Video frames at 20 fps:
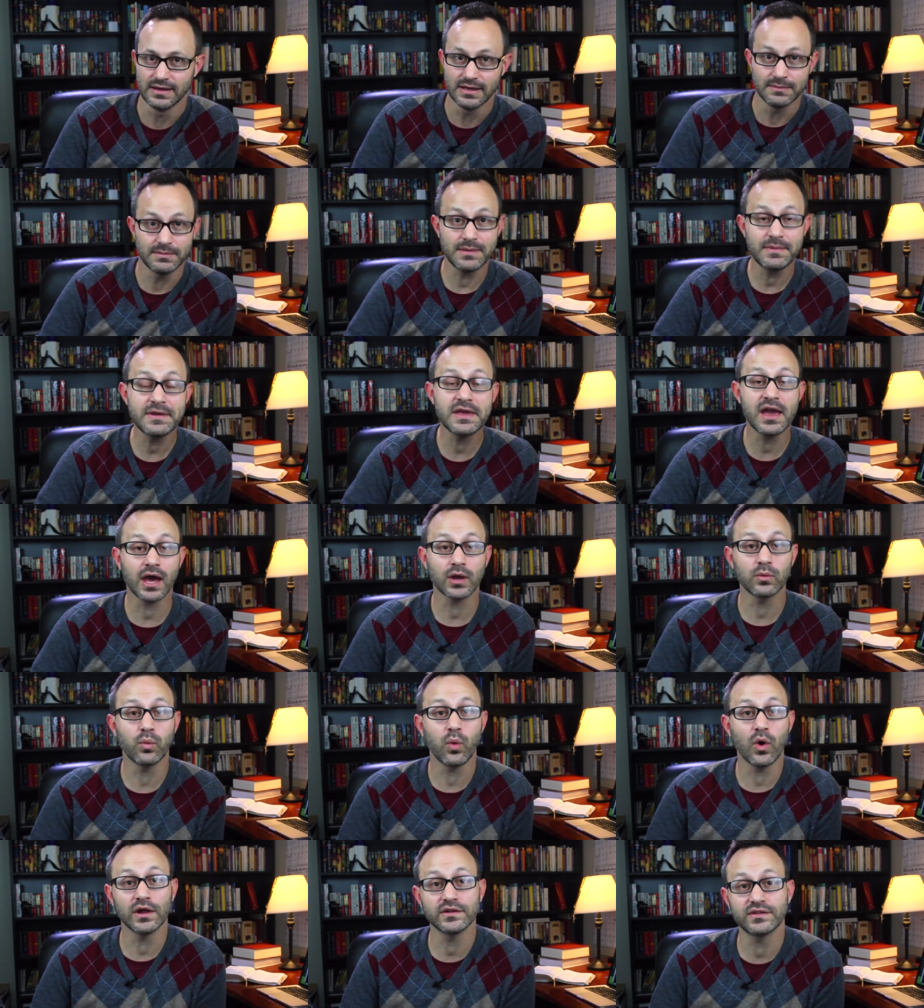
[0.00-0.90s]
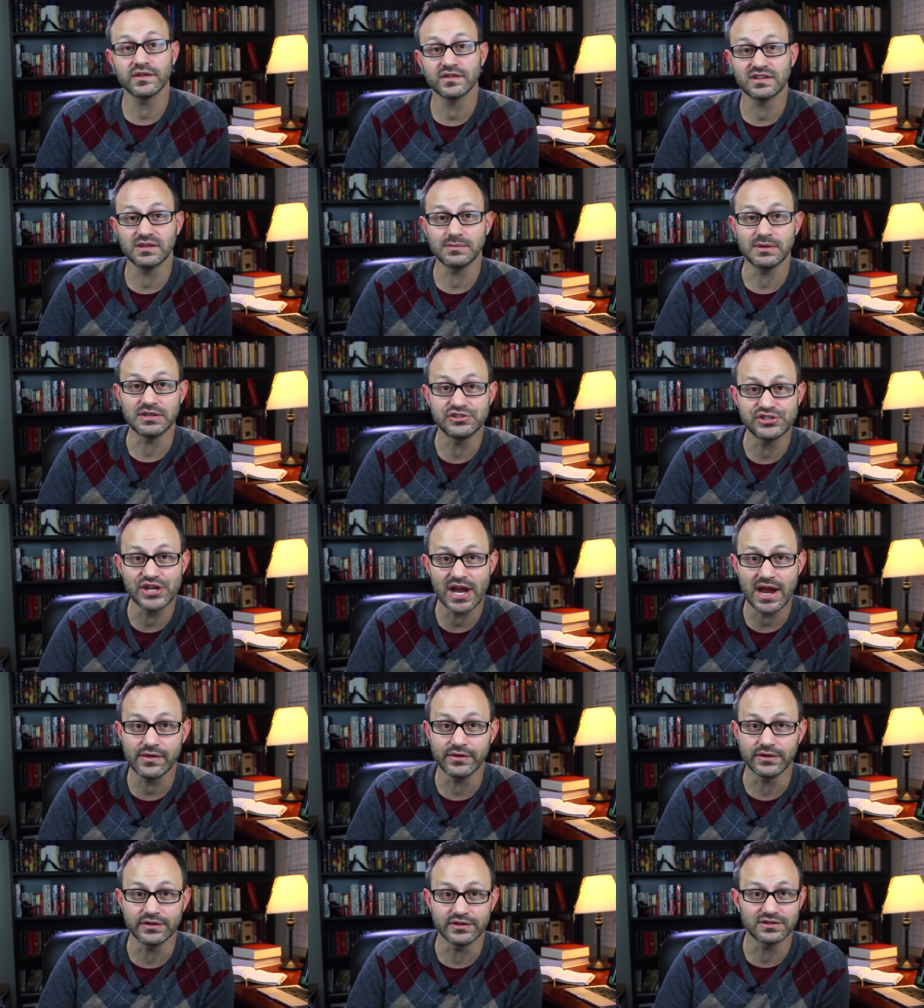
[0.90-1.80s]
Maybe God wants us to be
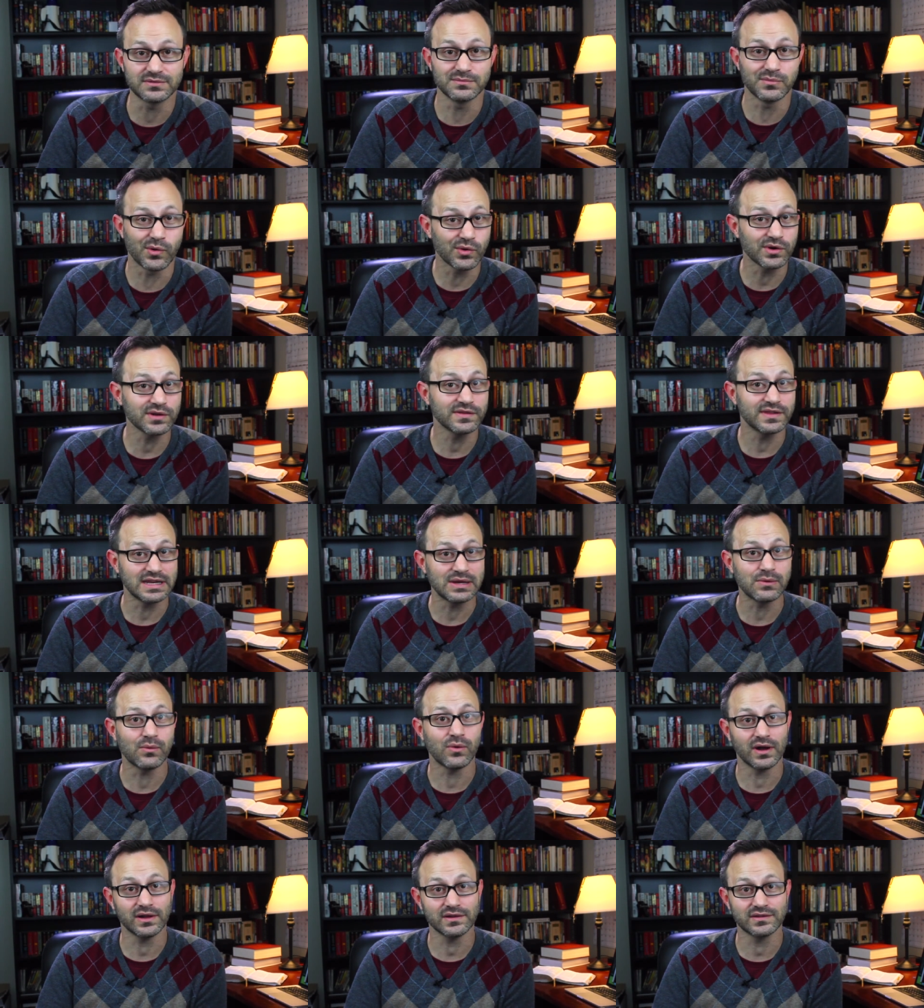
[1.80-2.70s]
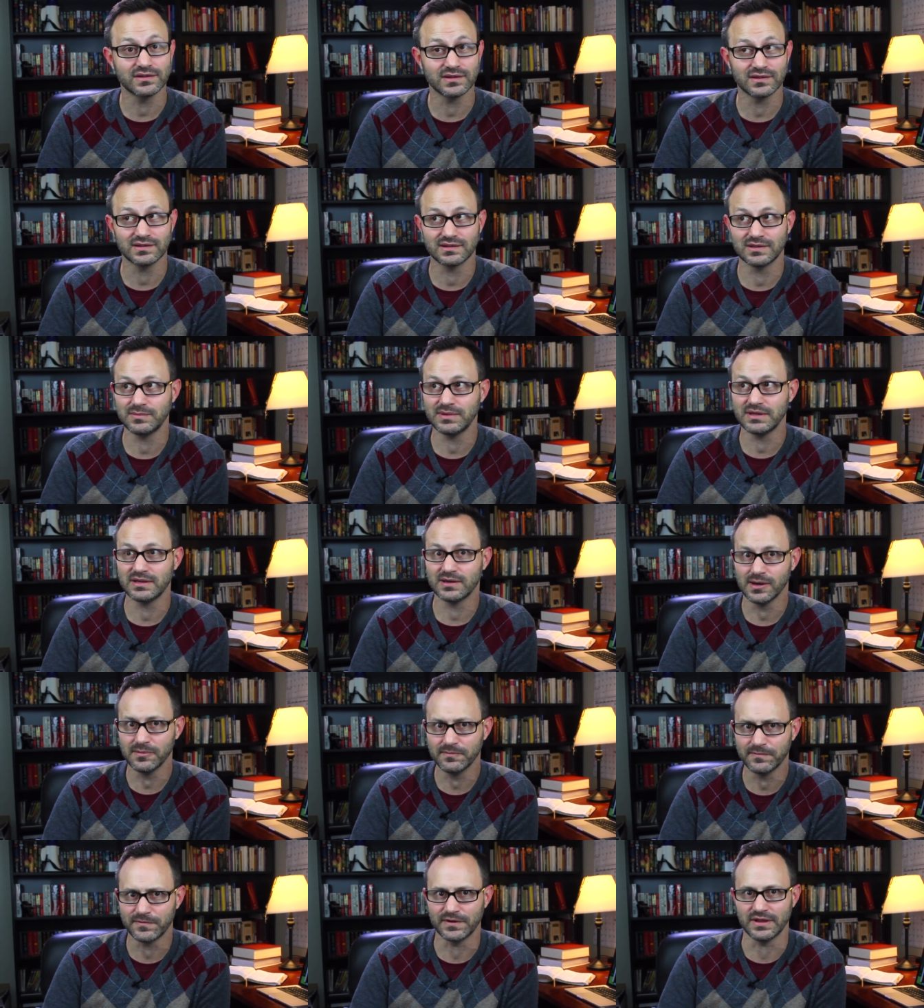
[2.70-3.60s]
challenged more than He wants us to be
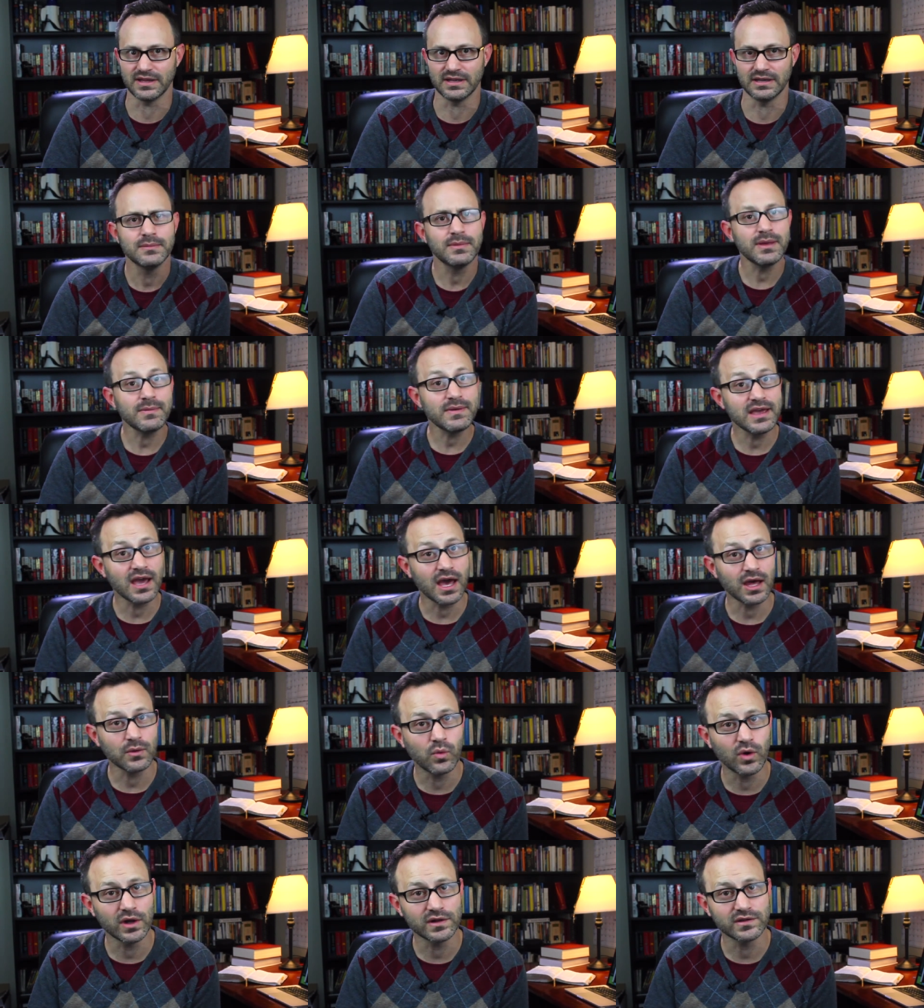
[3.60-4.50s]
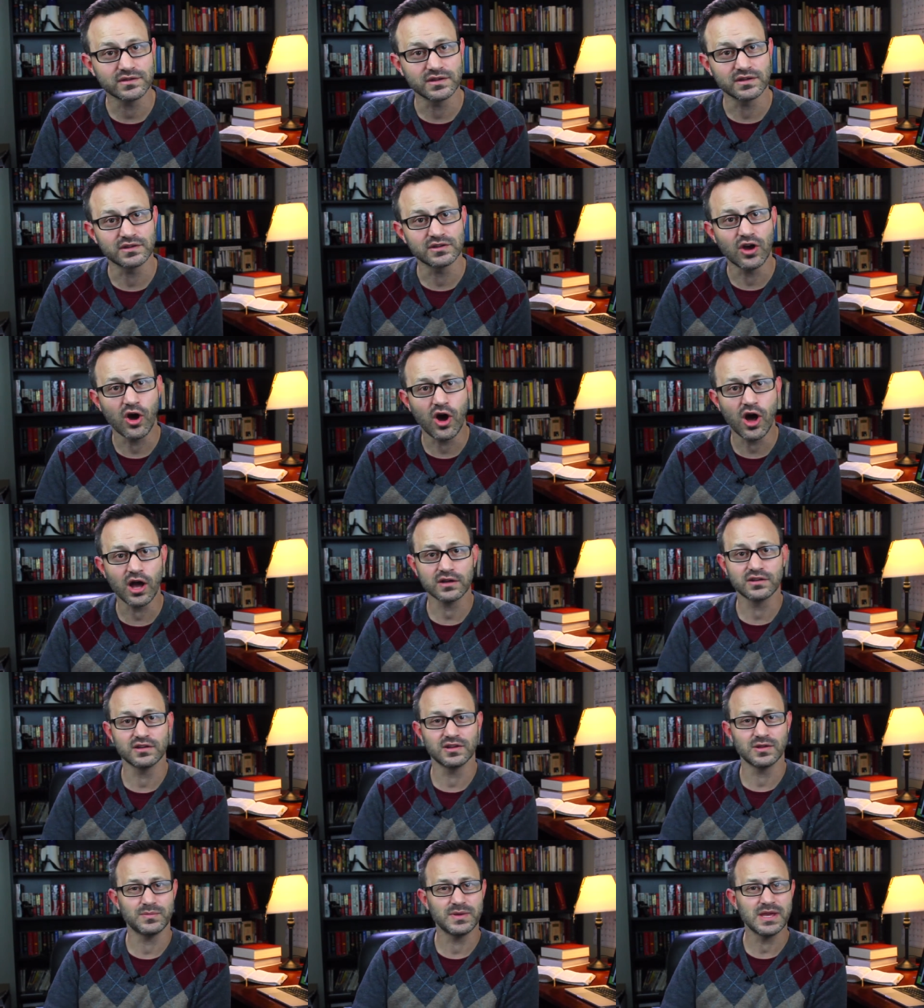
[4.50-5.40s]
comforted. Maybe God wants to talk
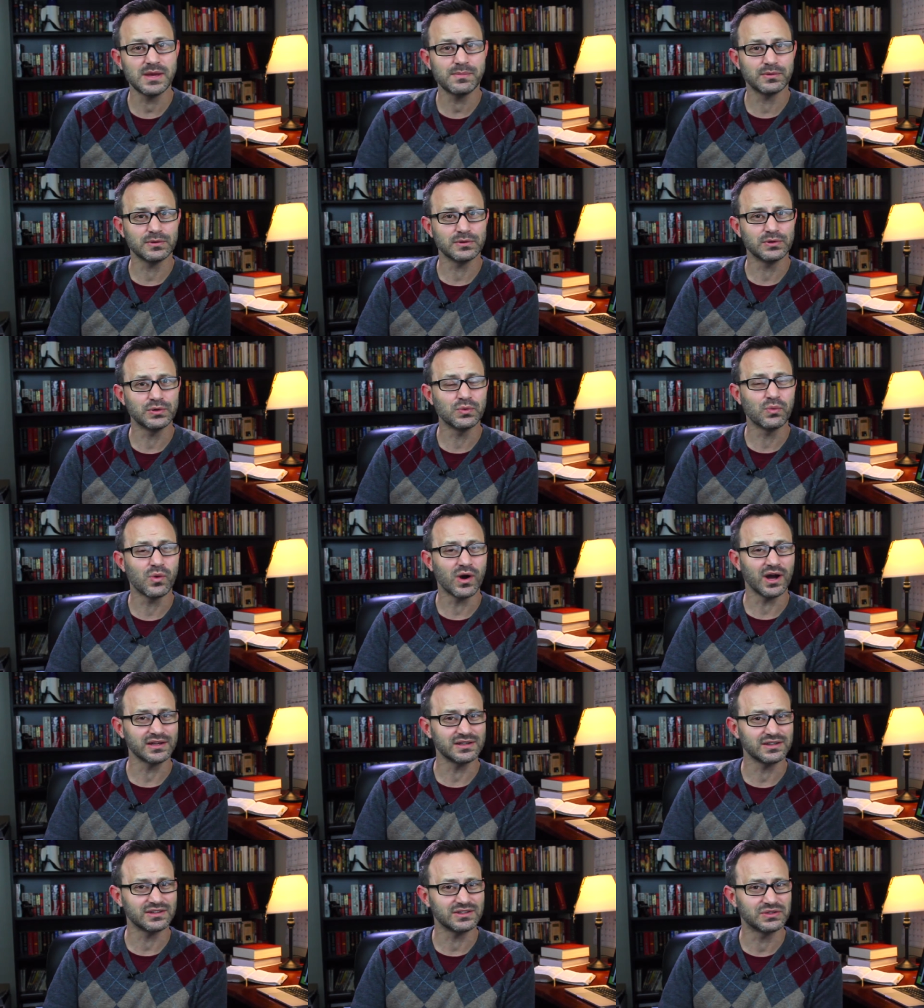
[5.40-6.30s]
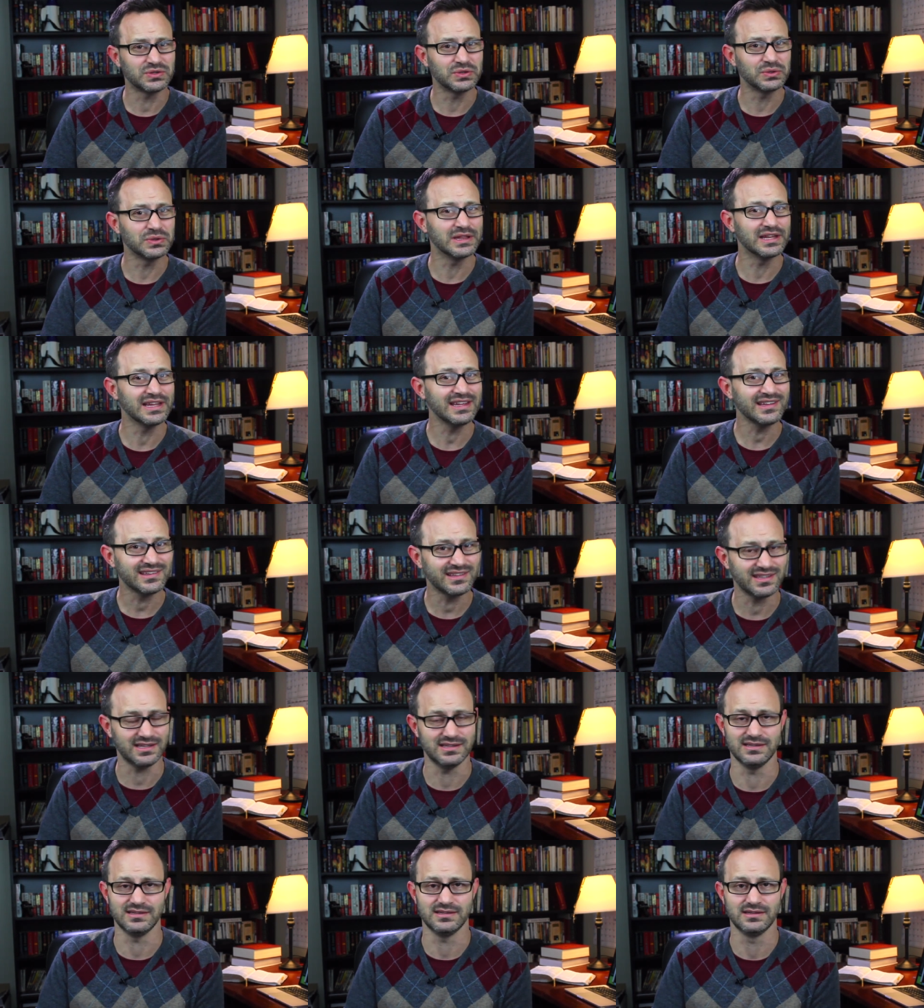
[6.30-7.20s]
to the people who want to
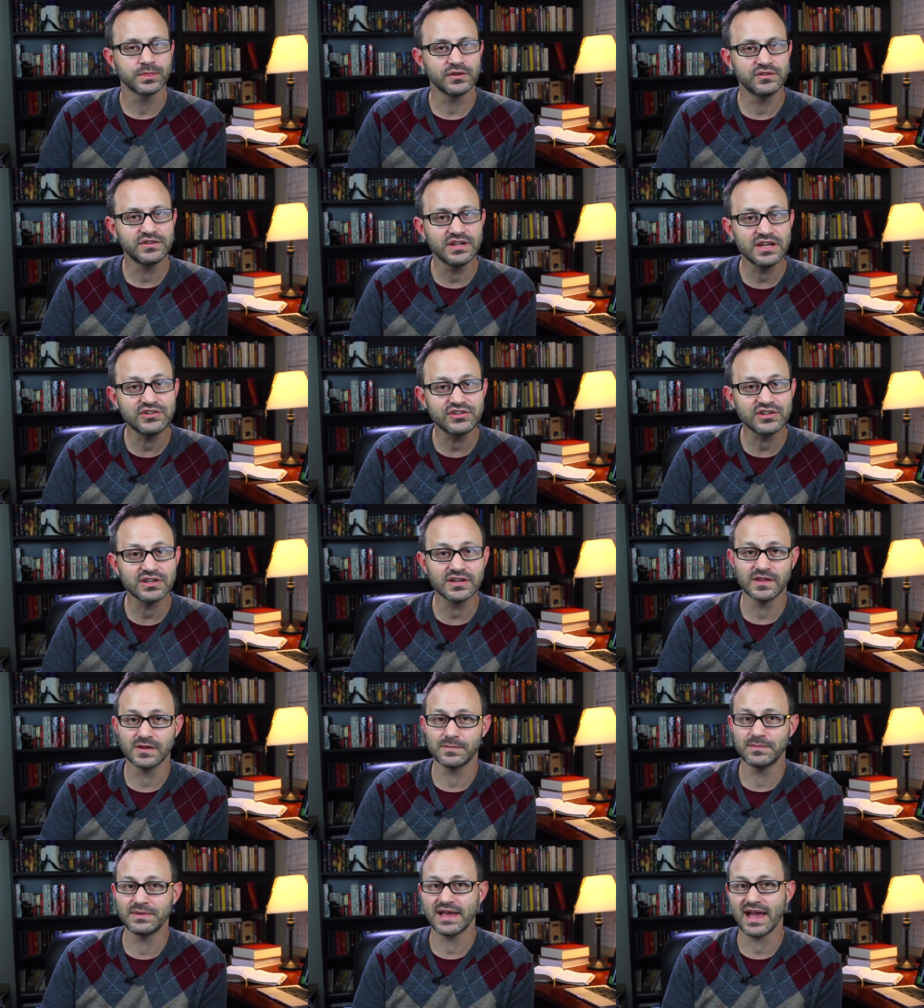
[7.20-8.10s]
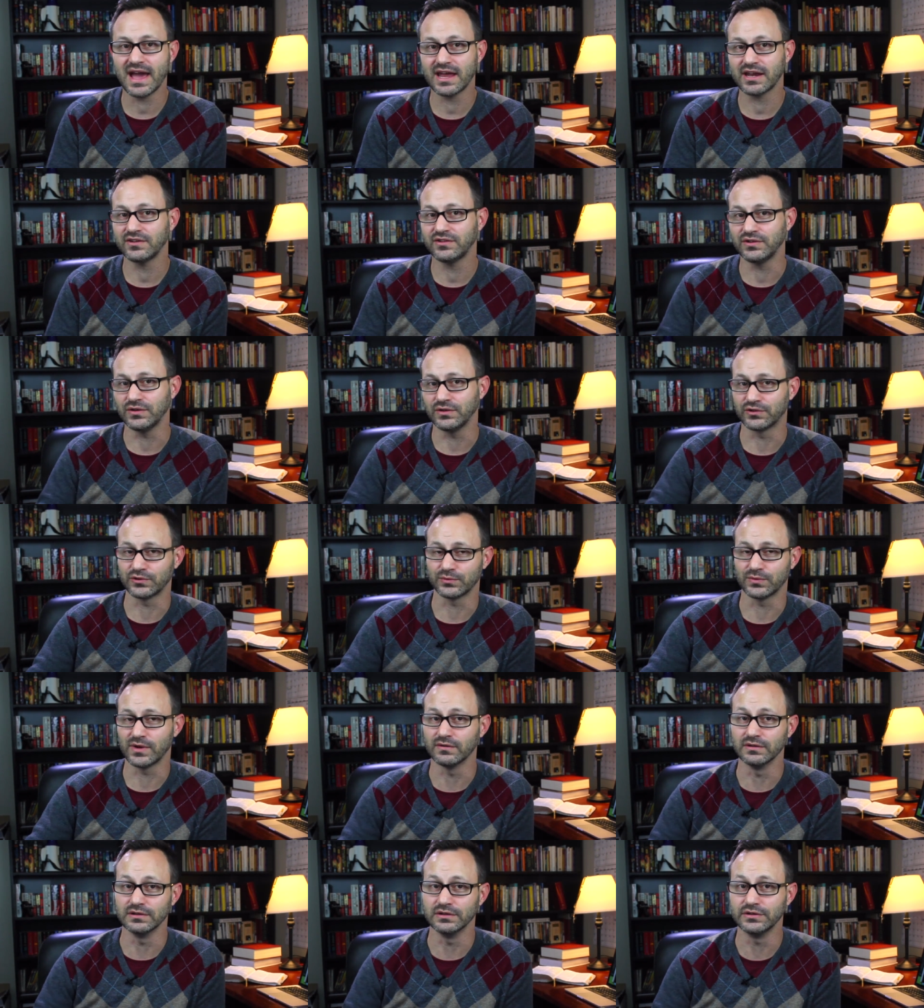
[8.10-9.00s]
listen. The teaching of the Beatitudes are
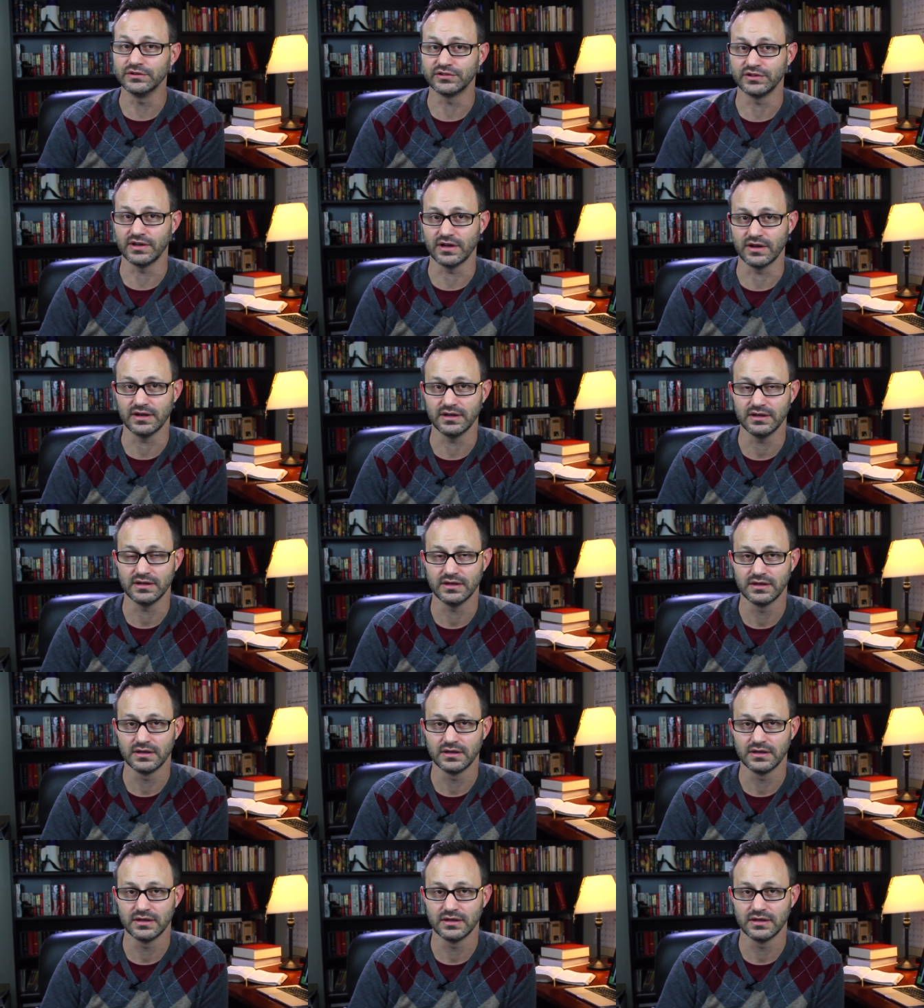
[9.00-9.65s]
revolutionary.